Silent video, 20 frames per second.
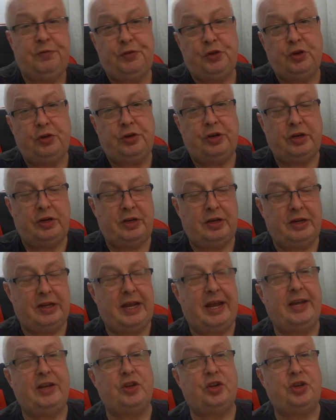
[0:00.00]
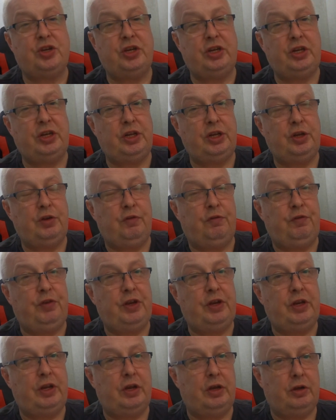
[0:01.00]
you didn't catch the
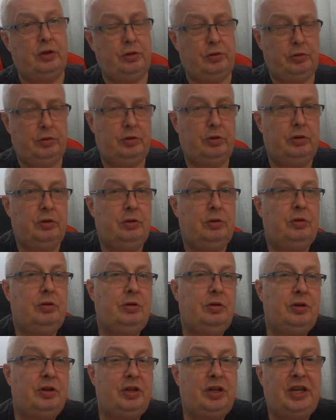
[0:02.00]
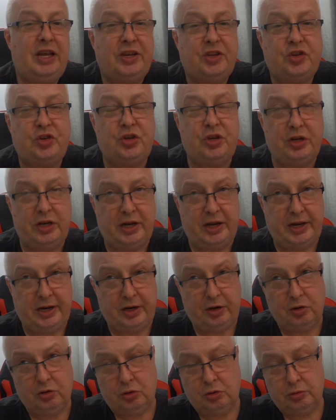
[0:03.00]
video
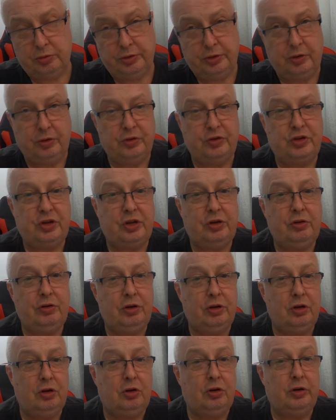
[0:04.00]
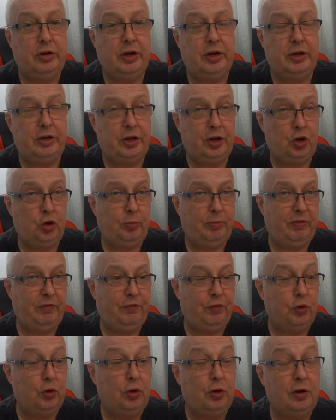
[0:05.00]
yesterday or not so long ago
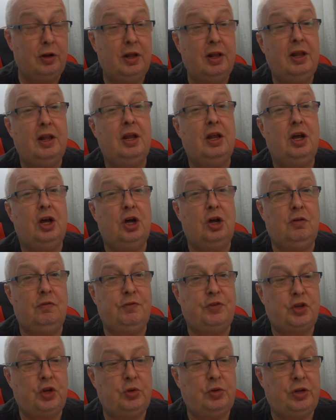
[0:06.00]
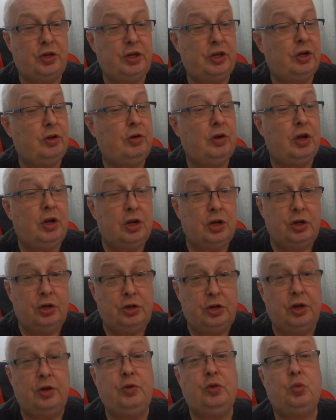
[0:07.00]
before of Tokyo,
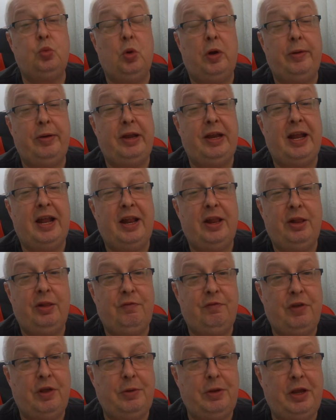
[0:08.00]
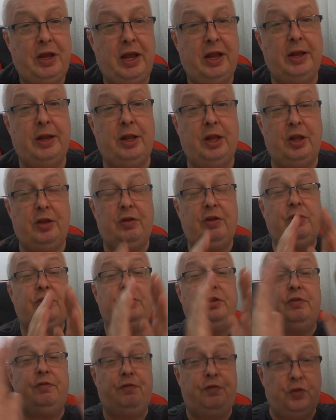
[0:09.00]
don't worry. At the very end, there
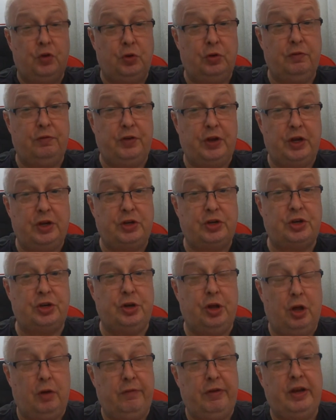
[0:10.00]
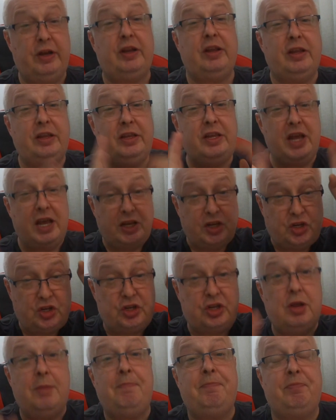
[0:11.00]
is the full version of it.
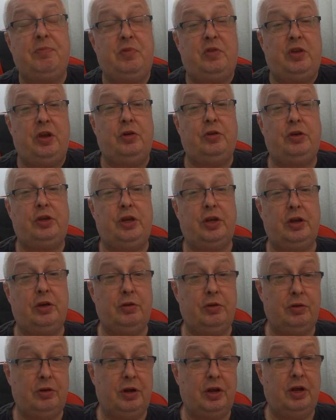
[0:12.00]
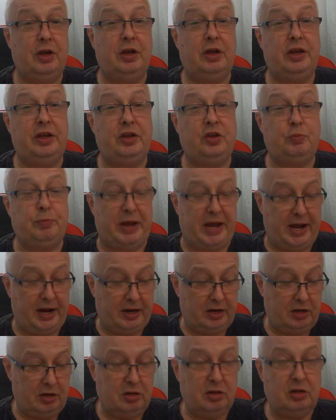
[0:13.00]
Yes, Tokyo is
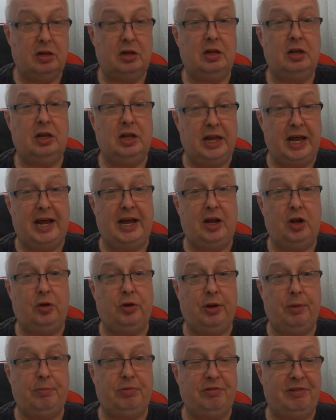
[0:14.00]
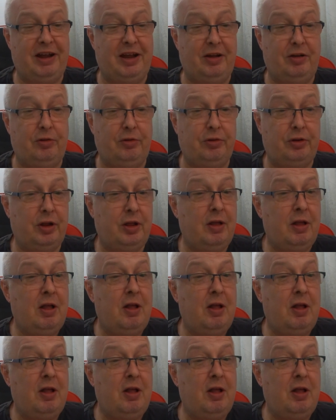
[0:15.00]
back, loud and proud.